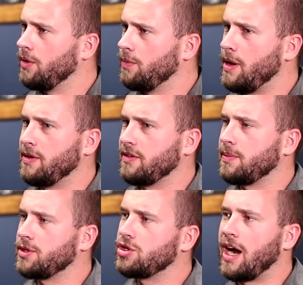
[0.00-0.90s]
maybe if
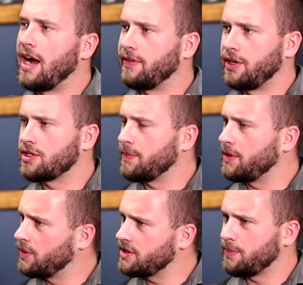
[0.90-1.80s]
someone's traveling or
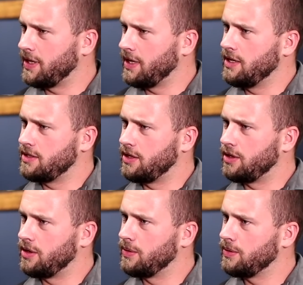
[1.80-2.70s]
something, what's something easy to do?